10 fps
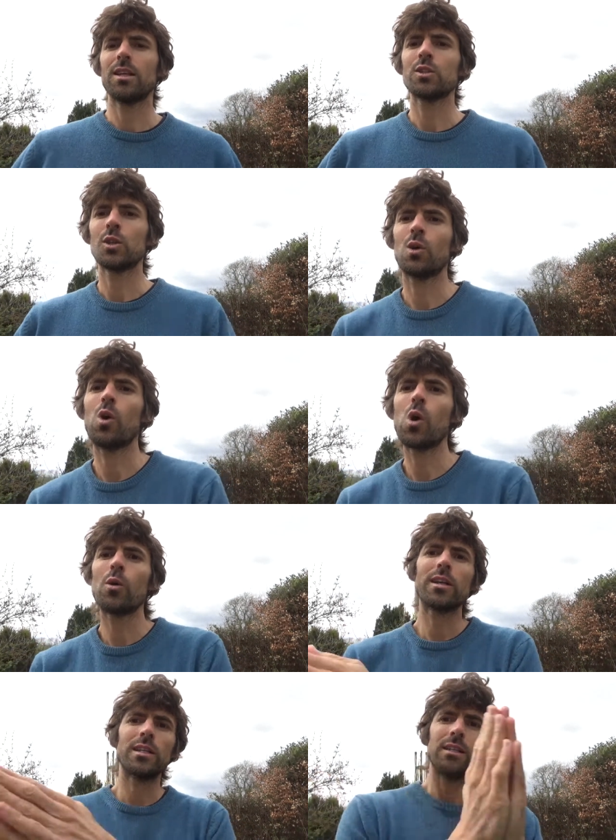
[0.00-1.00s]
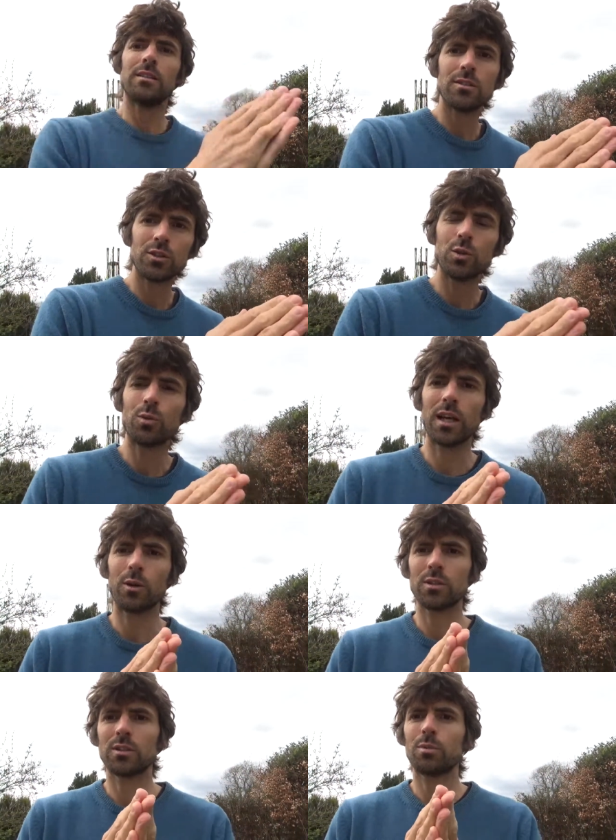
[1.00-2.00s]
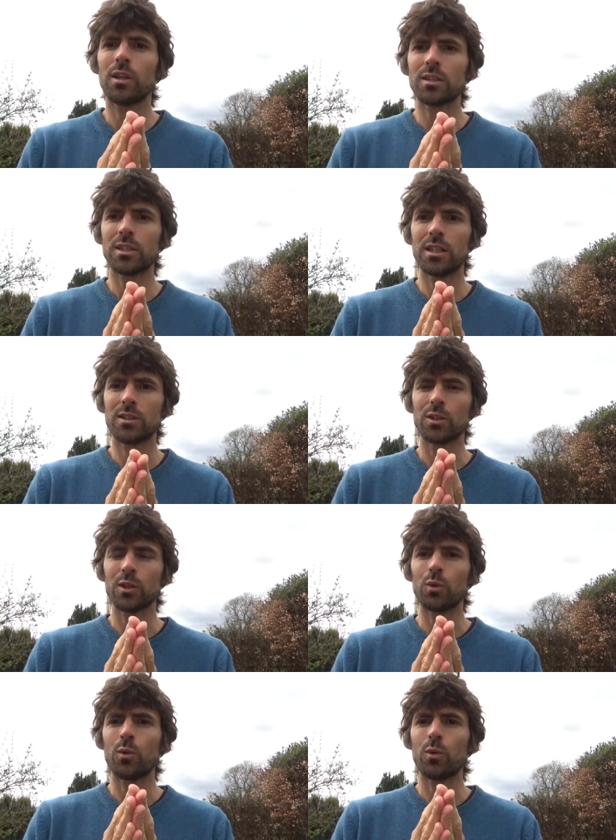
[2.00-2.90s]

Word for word: So already 2,000 plus years ago,